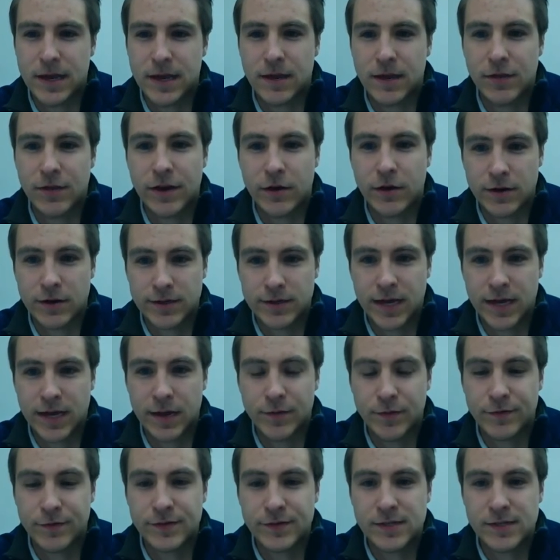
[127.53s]
and they are a
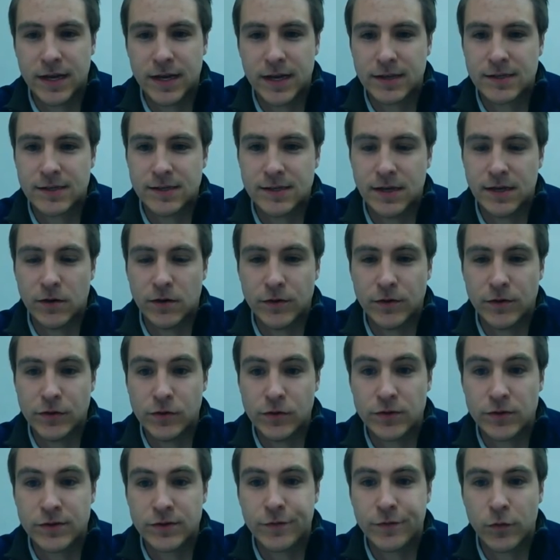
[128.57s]
type of sex cell
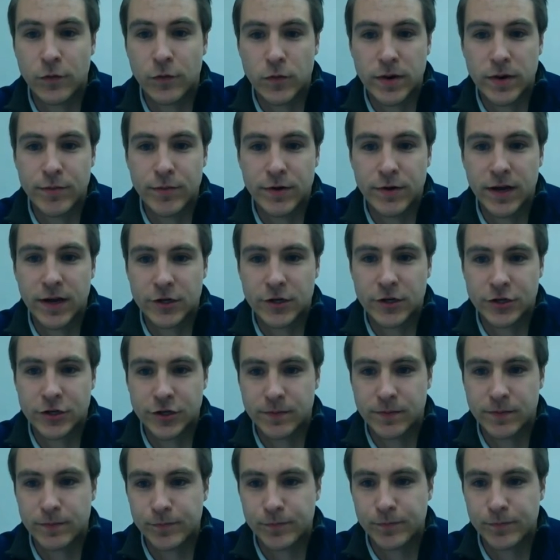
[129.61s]
used for reproduction.